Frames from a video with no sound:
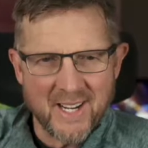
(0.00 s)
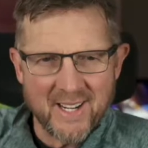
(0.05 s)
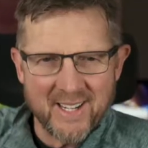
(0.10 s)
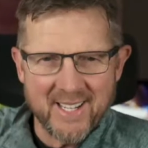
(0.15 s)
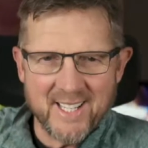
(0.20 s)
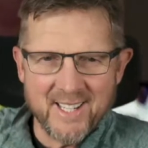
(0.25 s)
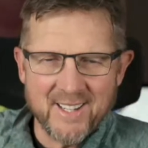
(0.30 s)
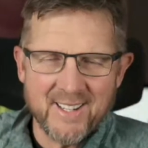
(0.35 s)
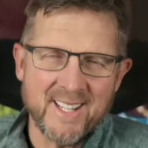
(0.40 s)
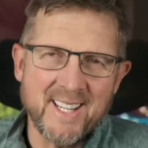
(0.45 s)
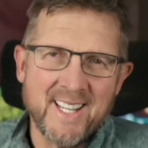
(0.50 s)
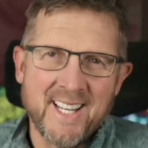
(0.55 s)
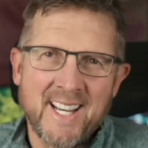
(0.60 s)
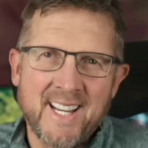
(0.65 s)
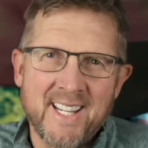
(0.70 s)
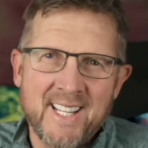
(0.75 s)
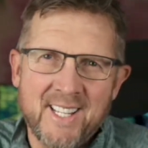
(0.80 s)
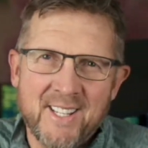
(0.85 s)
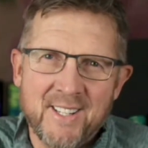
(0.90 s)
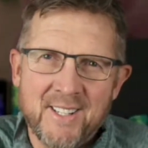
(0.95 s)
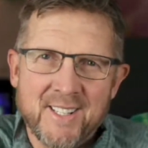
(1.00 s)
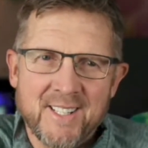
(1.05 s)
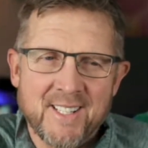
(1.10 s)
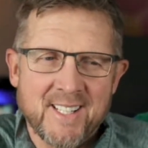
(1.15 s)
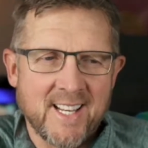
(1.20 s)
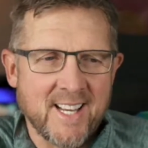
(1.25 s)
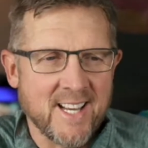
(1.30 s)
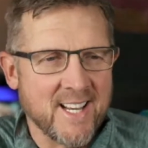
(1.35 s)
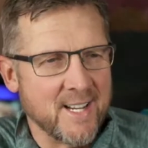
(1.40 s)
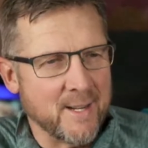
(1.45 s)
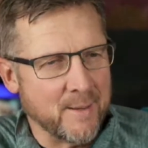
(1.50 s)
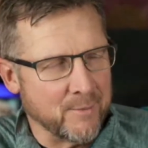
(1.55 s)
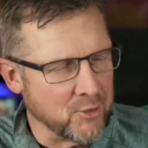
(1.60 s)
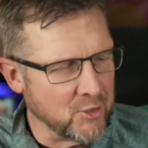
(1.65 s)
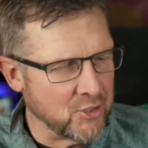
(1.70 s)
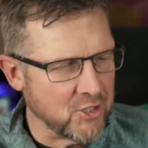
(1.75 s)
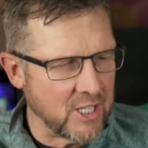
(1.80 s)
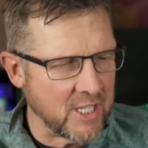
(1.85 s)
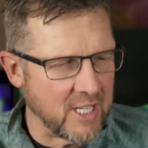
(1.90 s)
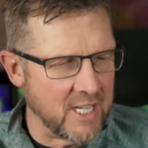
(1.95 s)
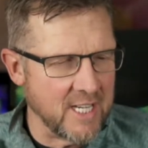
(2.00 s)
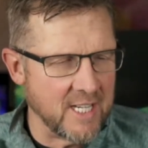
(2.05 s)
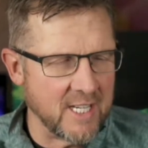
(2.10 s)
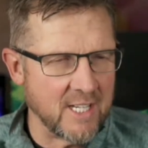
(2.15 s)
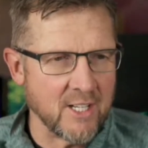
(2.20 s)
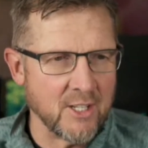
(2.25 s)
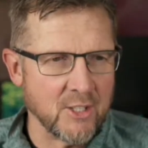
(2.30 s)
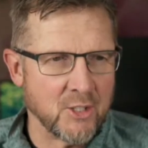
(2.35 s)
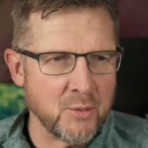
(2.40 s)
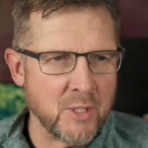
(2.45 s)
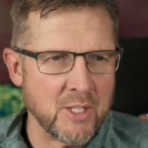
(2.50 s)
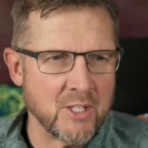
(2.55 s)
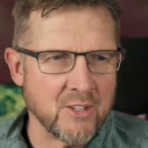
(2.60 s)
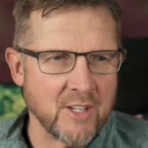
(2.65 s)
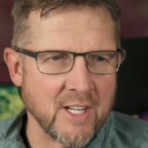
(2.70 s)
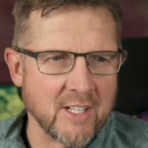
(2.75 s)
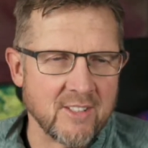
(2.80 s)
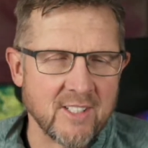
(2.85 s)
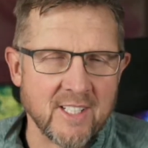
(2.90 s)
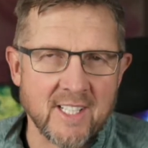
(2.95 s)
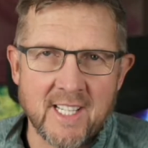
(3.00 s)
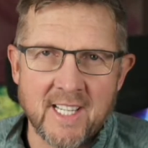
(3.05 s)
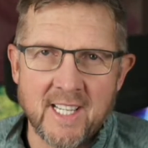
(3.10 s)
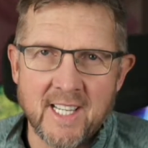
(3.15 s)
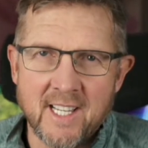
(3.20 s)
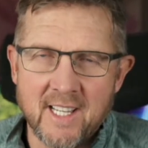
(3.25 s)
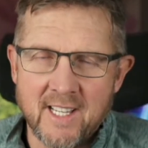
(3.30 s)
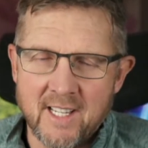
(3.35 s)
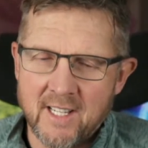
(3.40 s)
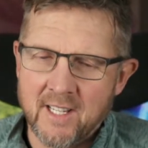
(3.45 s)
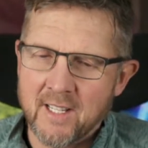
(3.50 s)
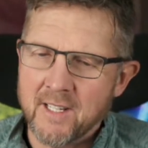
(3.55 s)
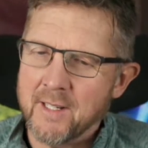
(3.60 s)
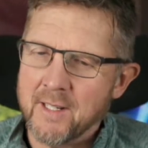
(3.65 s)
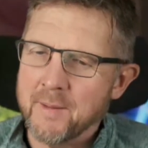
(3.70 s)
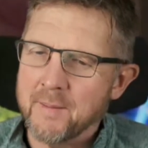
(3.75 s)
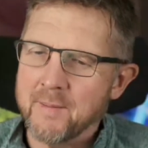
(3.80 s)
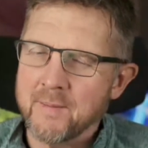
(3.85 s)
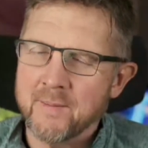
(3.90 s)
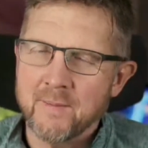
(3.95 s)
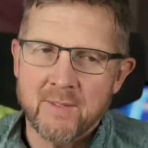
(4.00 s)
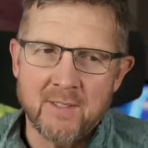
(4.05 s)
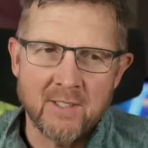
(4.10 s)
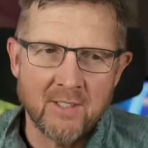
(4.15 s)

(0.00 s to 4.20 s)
you doing? How you doing? I'm just checking Twitter actually here.